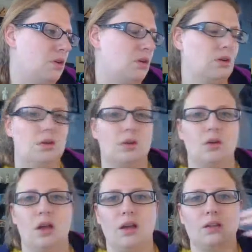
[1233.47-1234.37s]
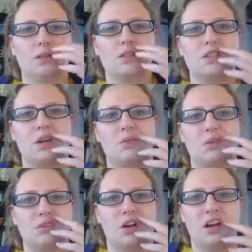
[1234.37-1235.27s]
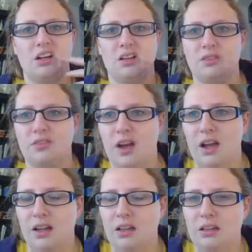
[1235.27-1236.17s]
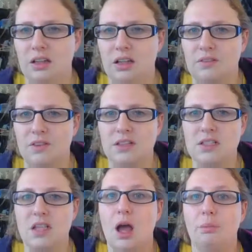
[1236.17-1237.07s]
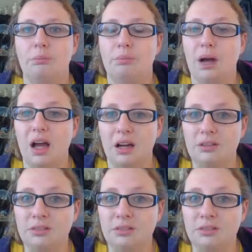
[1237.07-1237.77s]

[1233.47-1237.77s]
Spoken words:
Okay, so we're trying to find if it's above